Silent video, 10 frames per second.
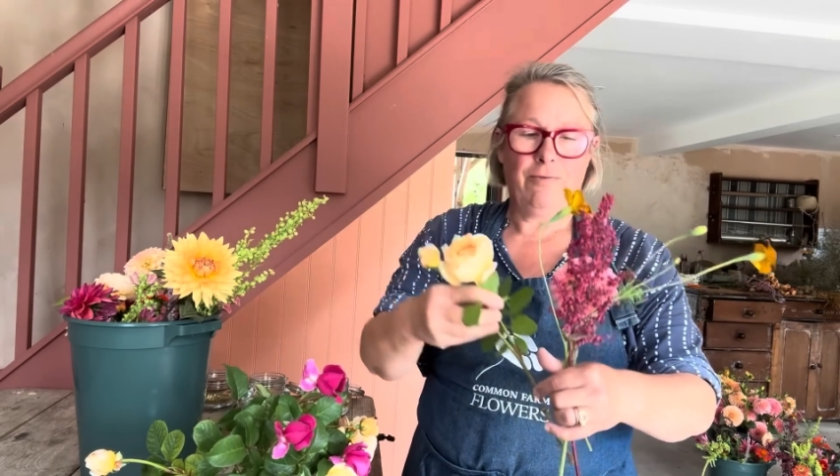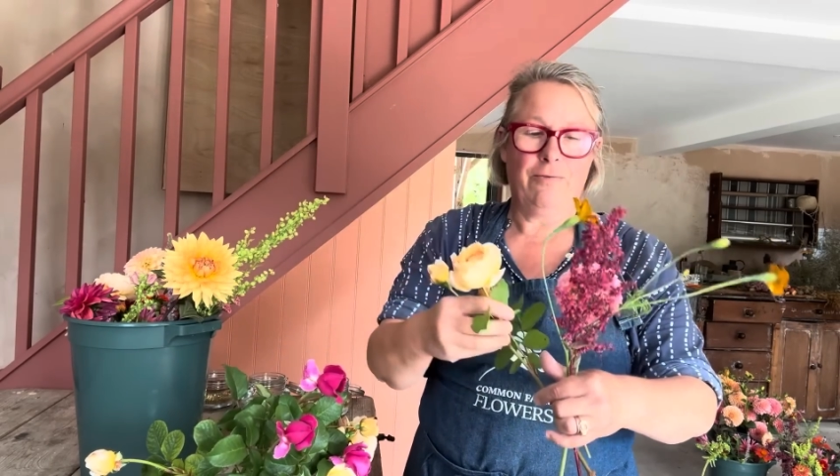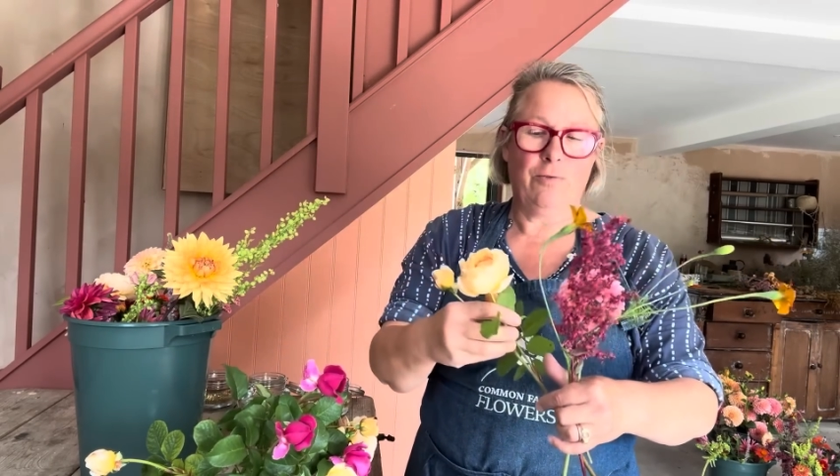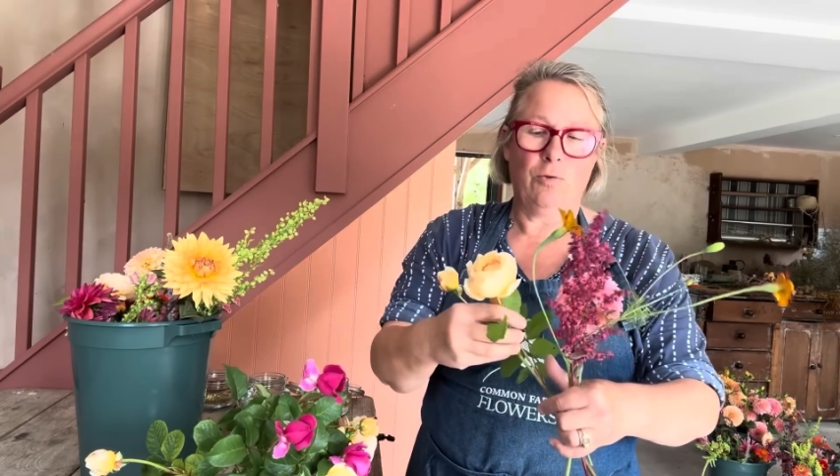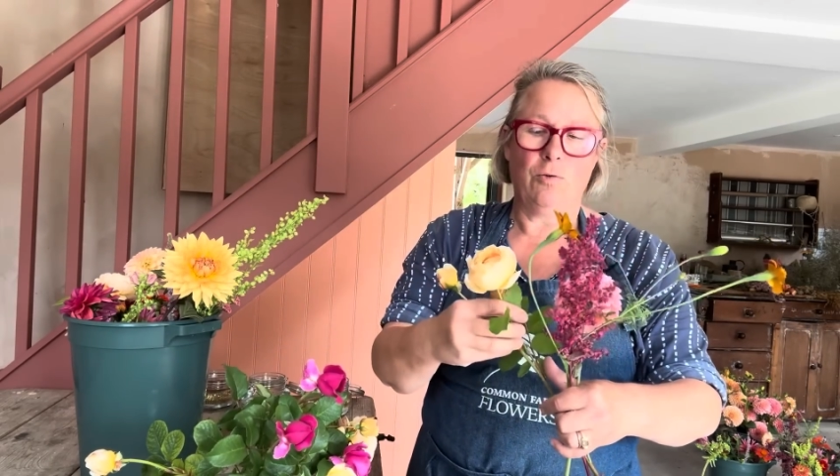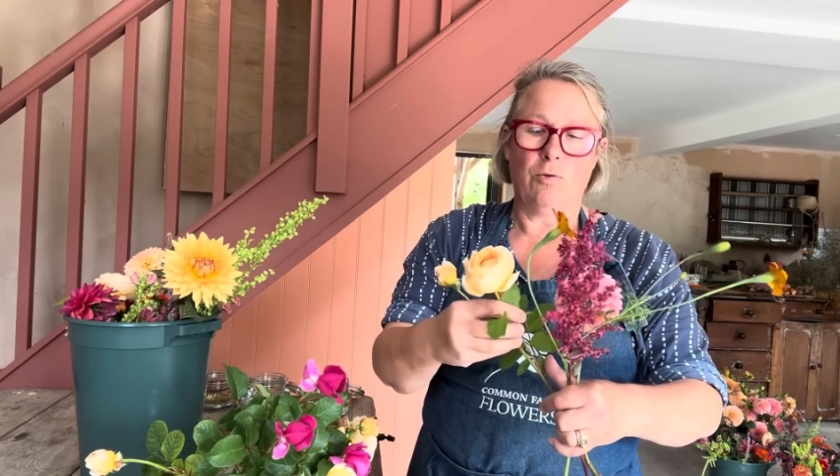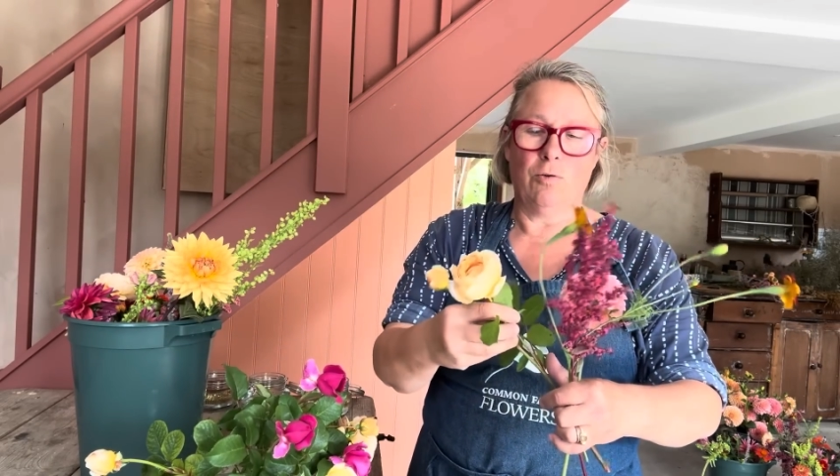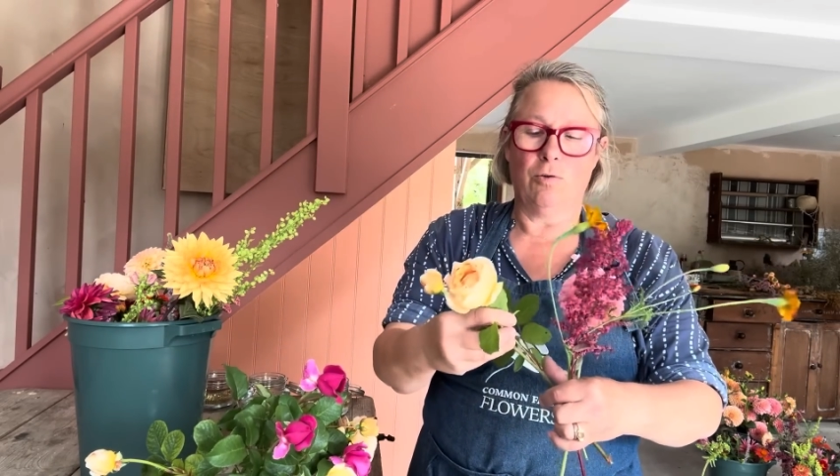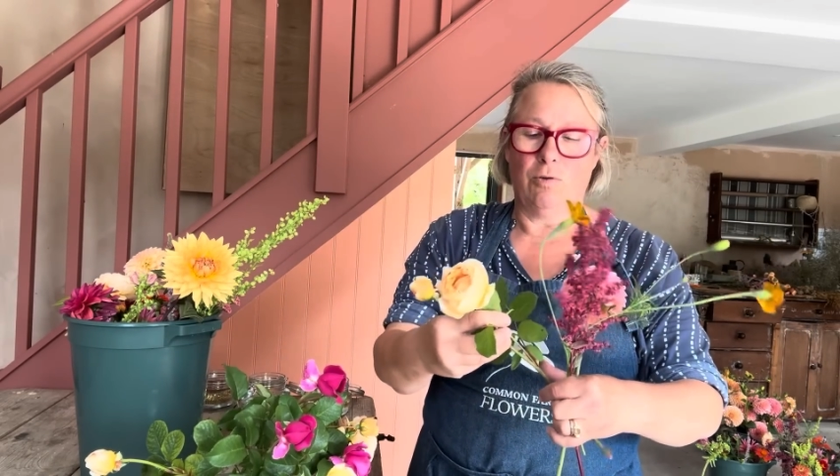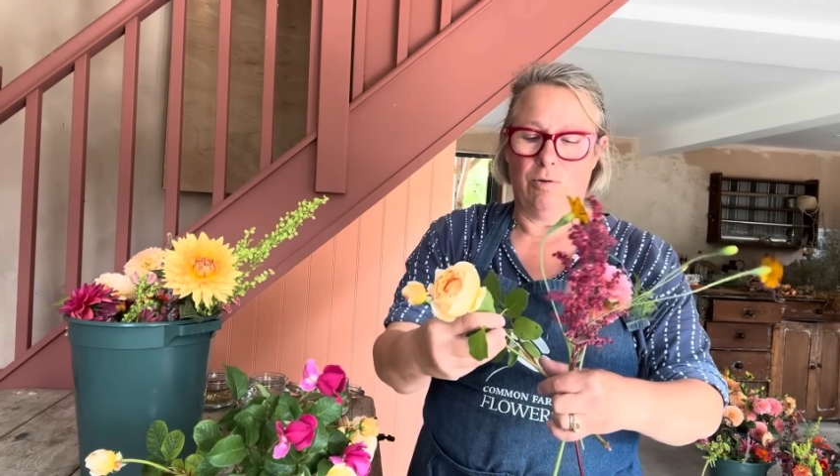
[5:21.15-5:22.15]

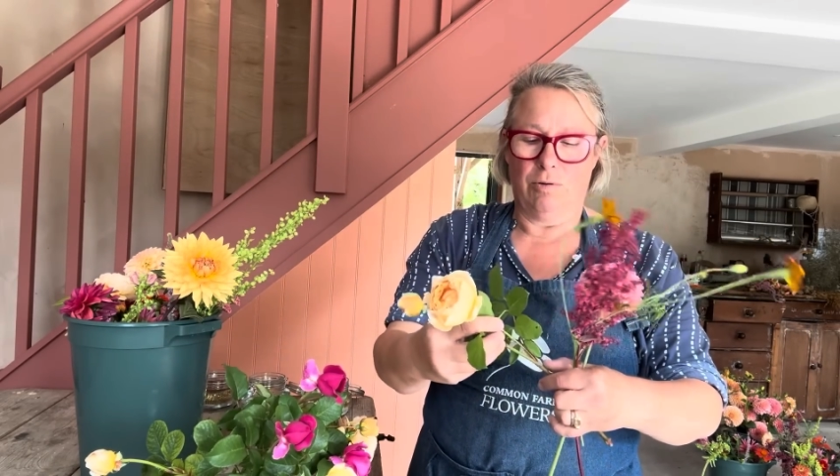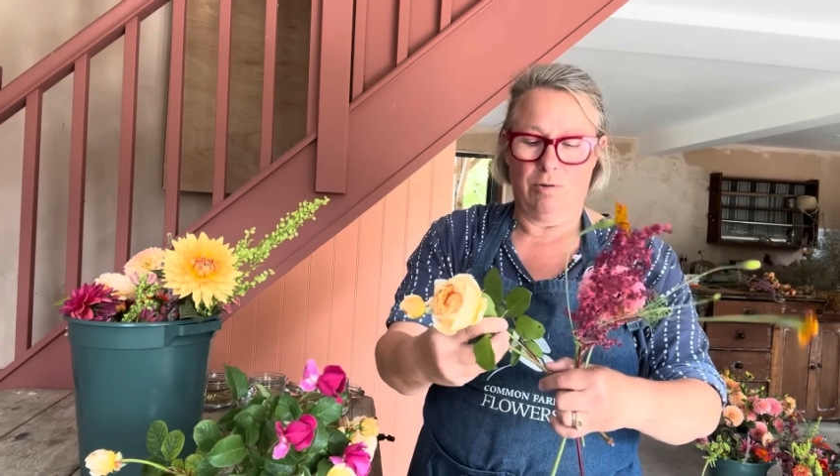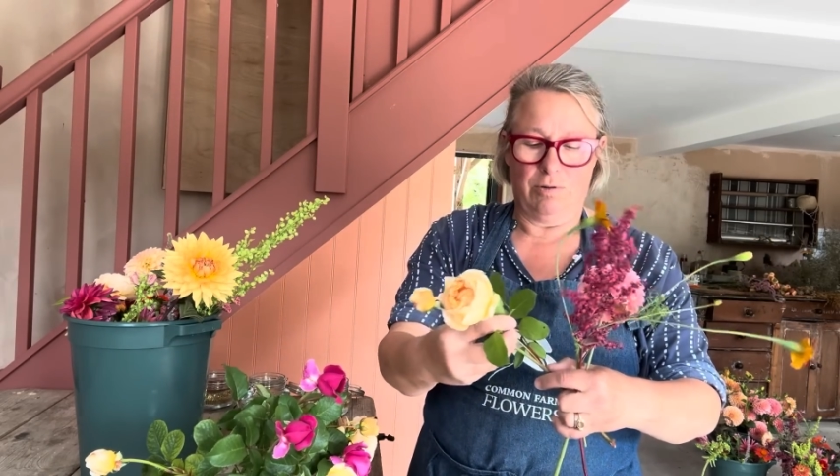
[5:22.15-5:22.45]
4.